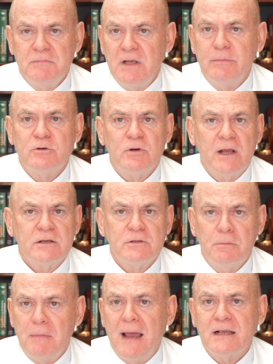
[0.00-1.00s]
Imitrex
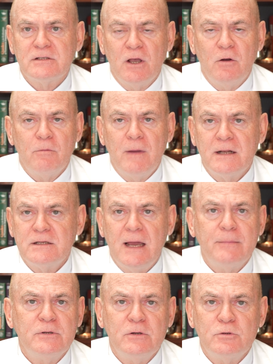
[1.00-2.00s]
or Maxalt, my
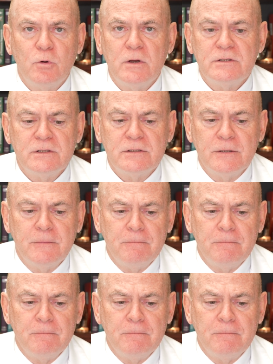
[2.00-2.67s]
top 2 choices.